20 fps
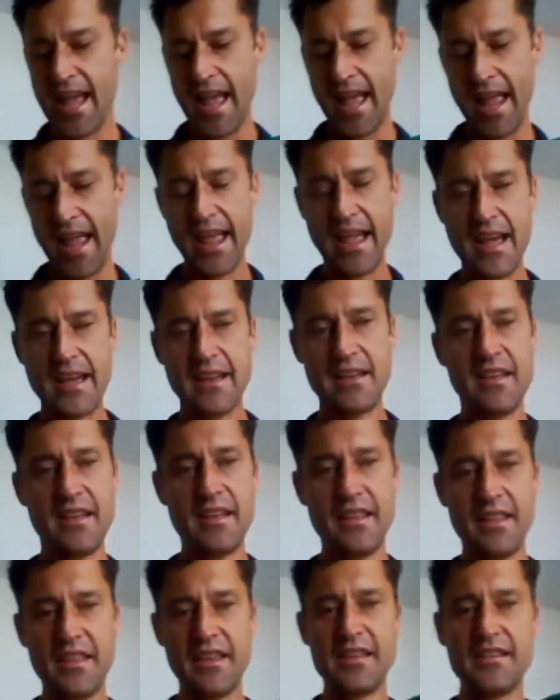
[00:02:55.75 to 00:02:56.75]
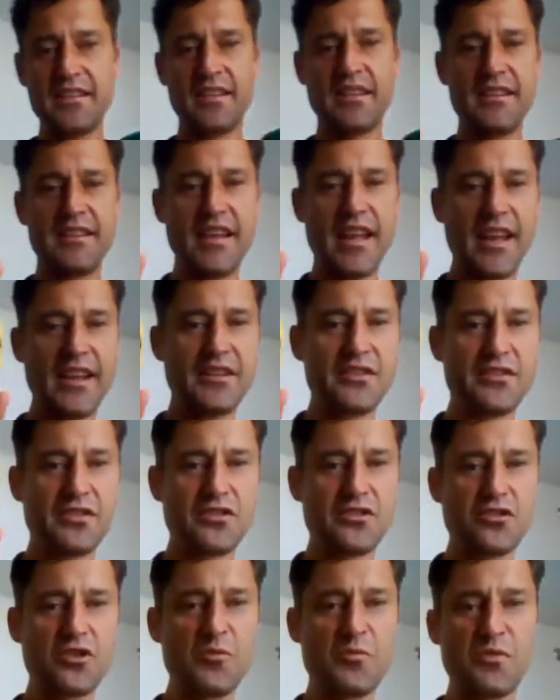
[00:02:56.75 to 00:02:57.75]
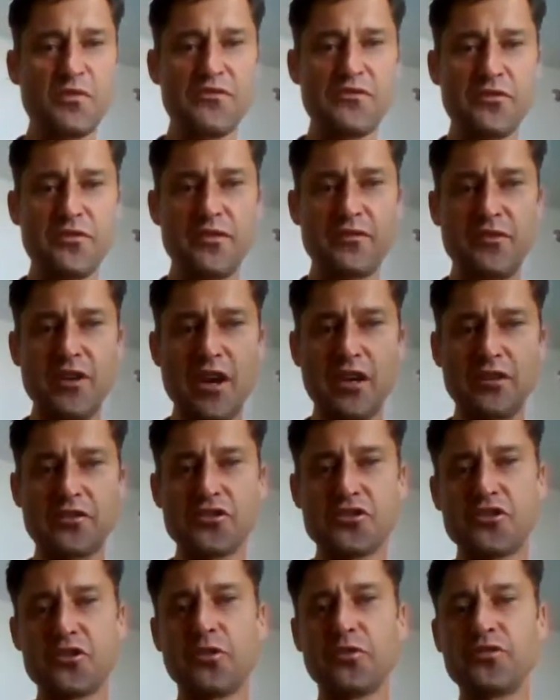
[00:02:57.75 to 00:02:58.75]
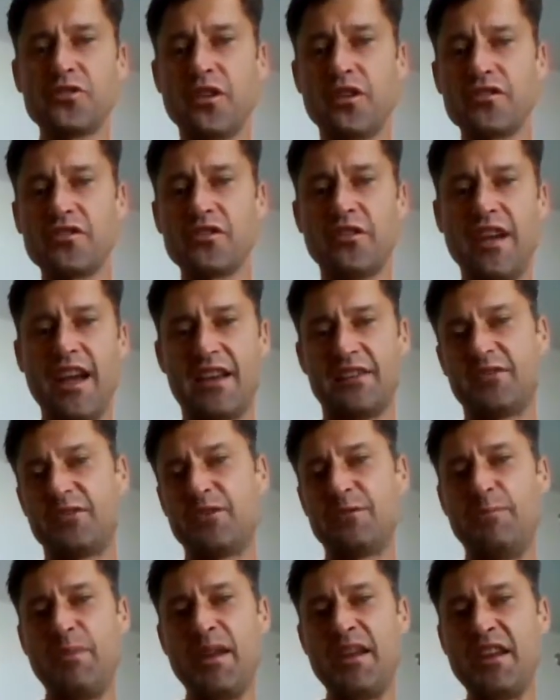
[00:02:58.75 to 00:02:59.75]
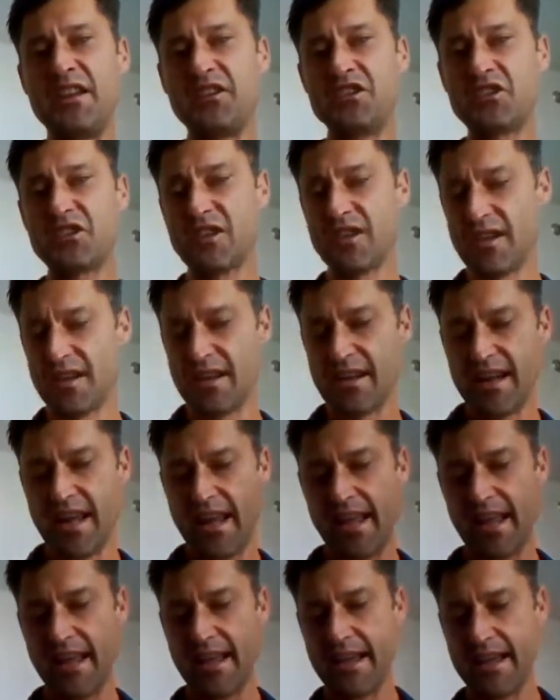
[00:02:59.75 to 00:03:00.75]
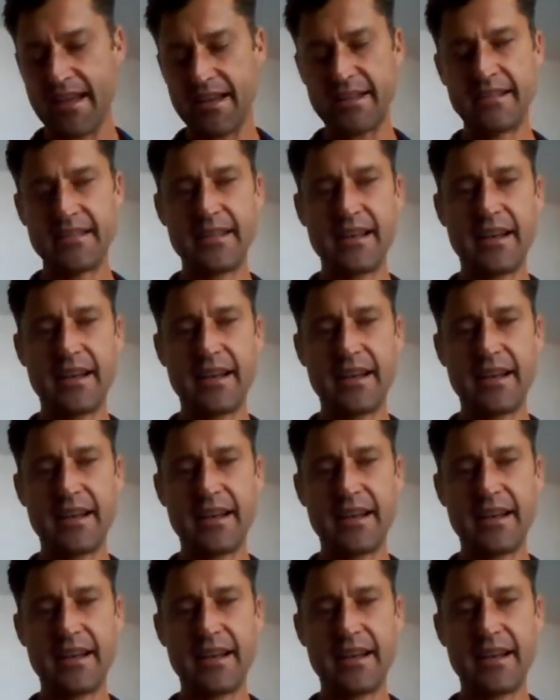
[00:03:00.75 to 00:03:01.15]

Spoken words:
And this contains the superfood of Dr. Schultz. Also has spinach. And